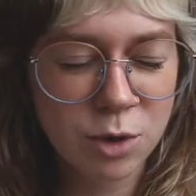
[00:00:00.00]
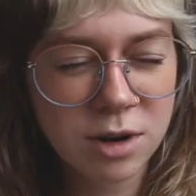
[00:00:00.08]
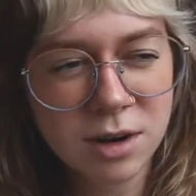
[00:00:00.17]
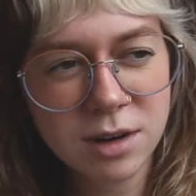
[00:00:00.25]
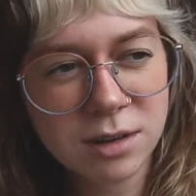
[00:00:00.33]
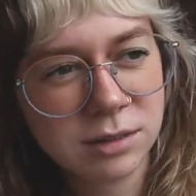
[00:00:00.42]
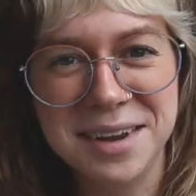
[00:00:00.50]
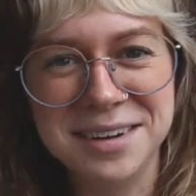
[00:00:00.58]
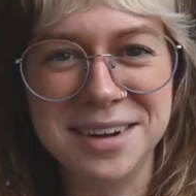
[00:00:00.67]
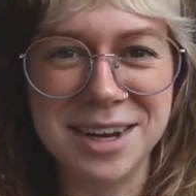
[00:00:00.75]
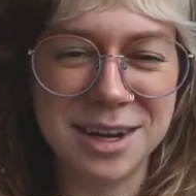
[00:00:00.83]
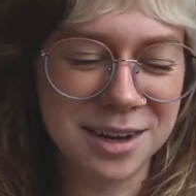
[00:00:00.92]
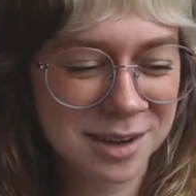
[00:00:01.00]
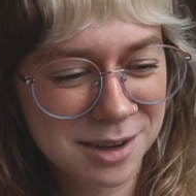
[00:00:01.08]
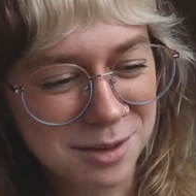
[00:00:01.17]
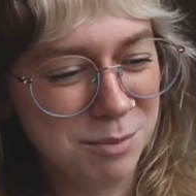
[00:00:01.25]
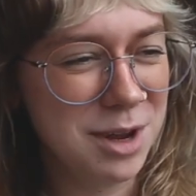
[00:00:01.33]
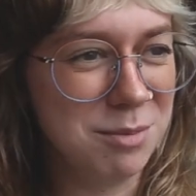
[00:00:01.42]
we're indie,
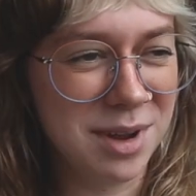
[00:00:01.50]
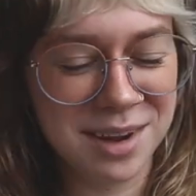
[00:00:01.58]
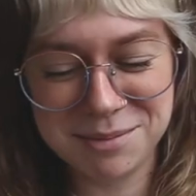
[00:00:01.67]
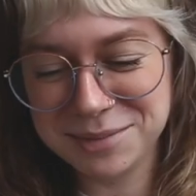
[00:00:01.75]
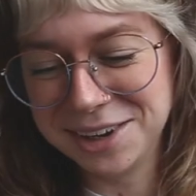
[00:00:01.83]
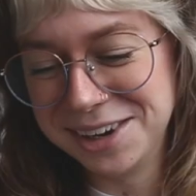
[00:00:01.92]
meet me.